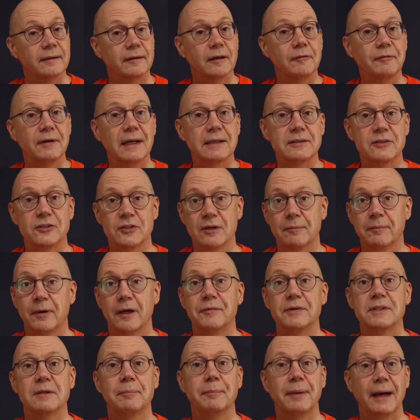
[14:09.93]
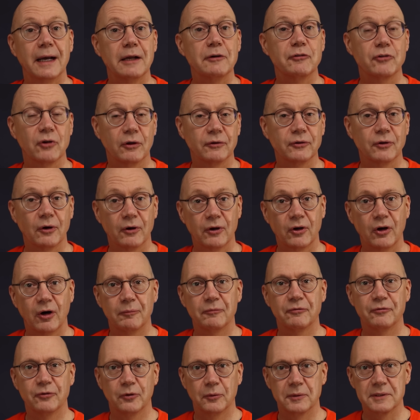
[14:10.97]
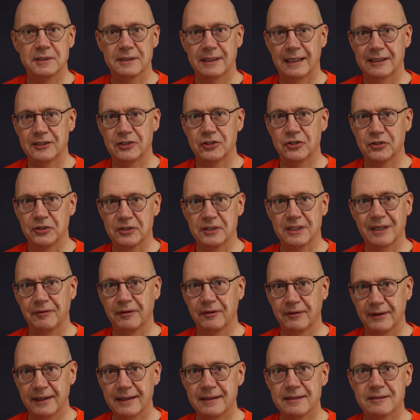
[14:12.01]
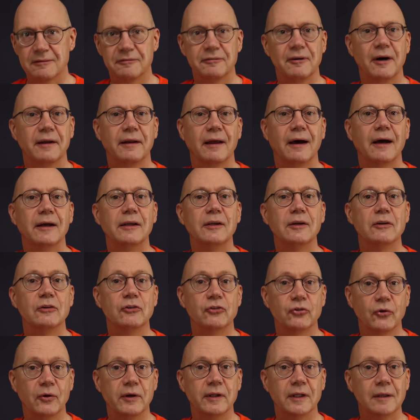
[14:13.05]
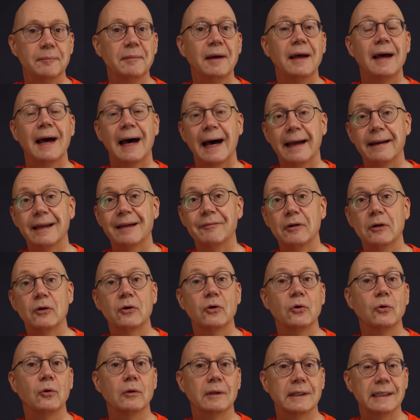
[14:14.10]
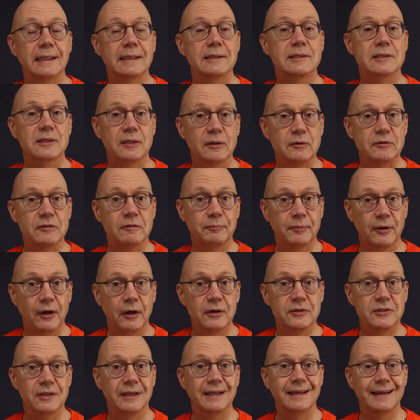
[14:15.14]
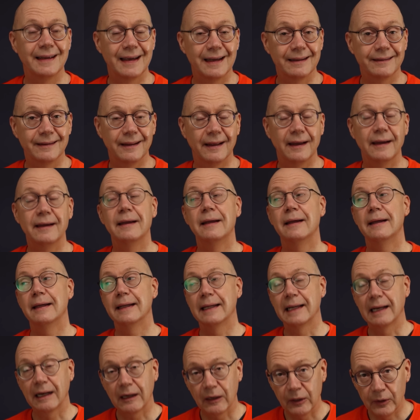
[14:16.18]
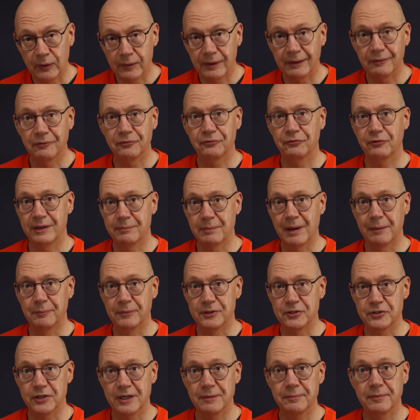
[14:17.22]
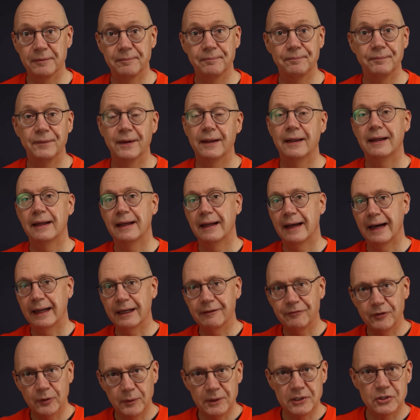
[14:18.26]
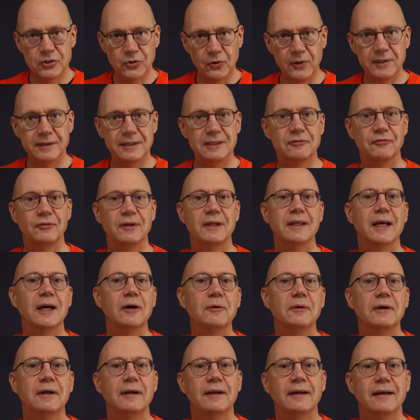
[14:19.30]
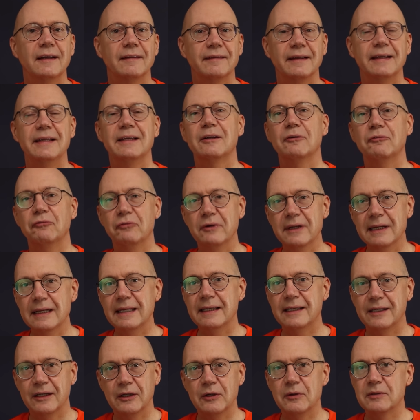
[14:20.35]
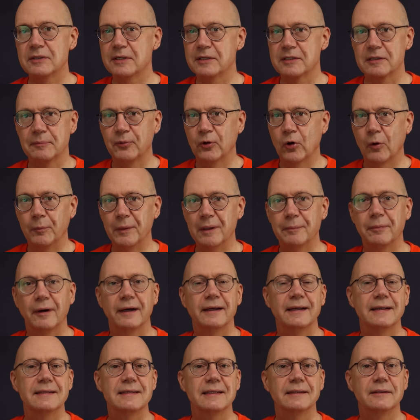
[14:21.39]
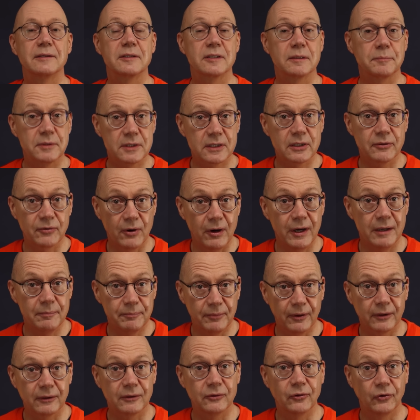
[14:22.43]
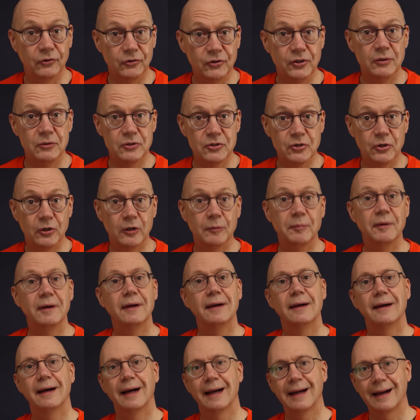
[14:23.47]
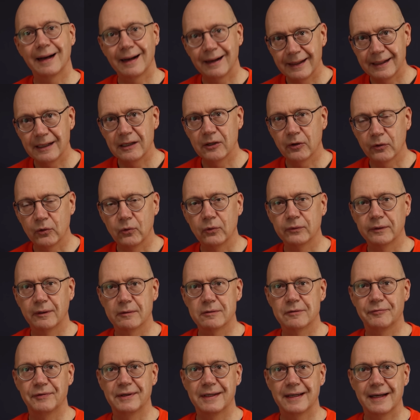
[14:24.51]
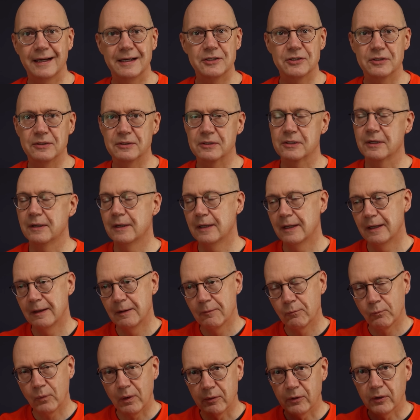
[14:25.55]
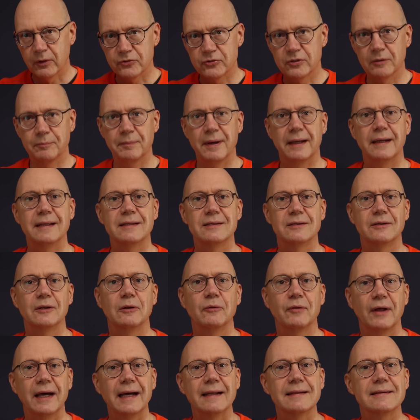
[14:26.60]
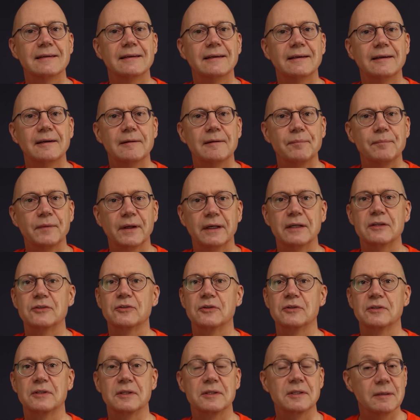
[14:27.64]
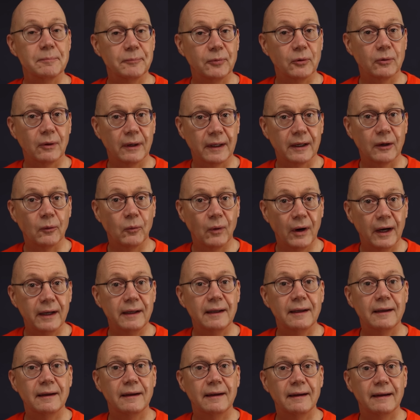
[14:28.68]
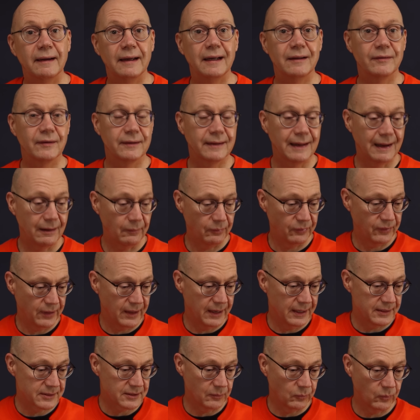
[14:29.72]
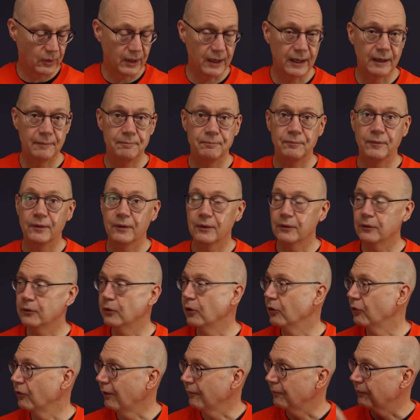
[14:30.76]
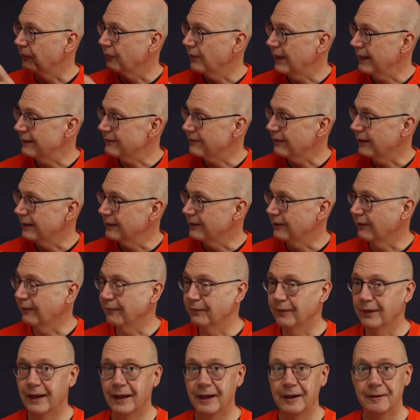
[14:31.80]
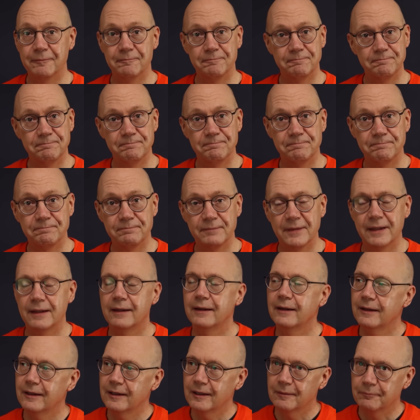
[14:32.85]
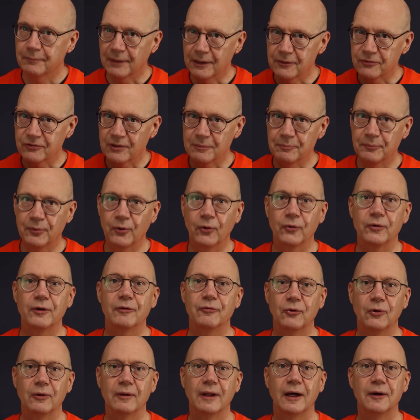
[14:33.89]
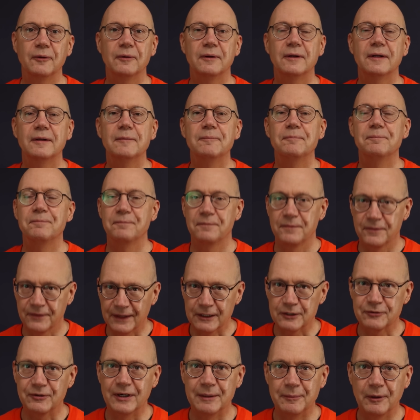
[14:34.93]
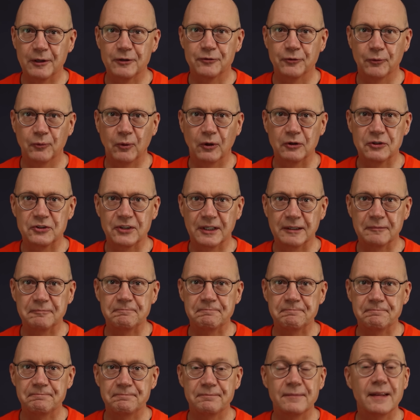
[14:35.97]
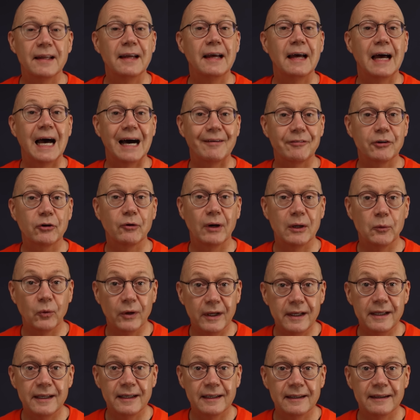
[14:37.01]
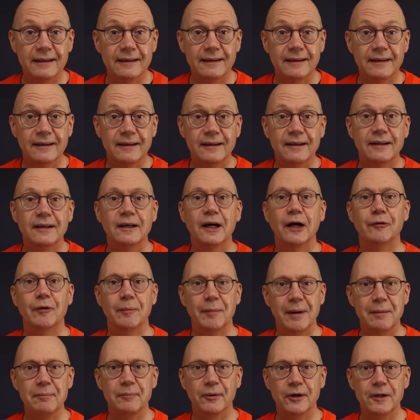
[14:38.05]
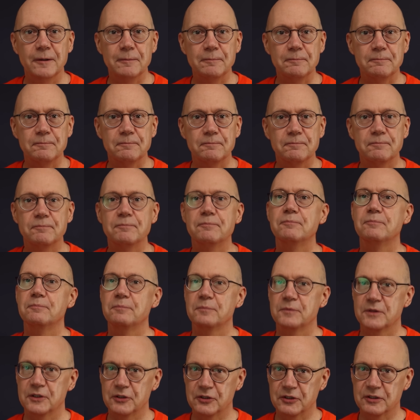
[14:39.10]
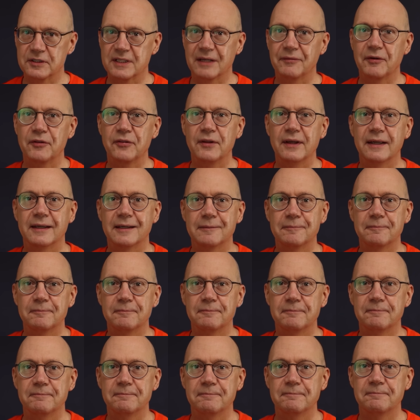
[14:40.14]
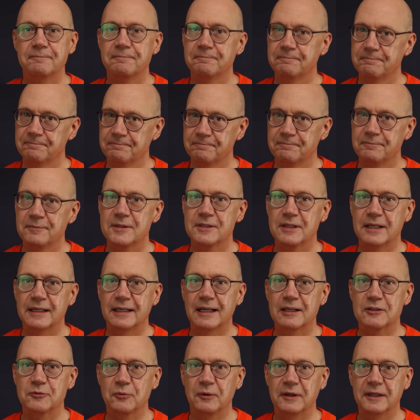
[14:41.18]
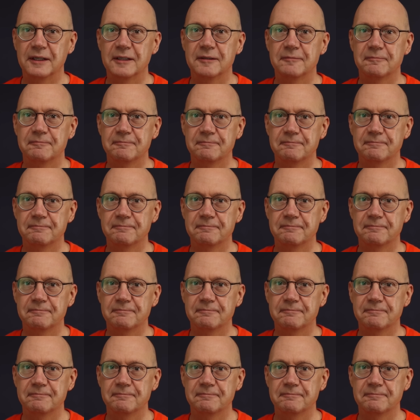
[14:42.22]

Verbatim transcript: Don't forget to jump over to patreon.com forward slash just have a think to find out how you can join them and have a look at all the exclusive perks you can get there, including free membership. And if you enjoyed this video, then you can really hugely support me by hitting the subscribe button on YouTube and clicking on all notifications. Won't cost you a penny to do that, and it's just a simple click away, either down there somewhere or on that icon there. Most important of all though, thanks very much for watching. Have a great week, and remember, just have a think. See you next week.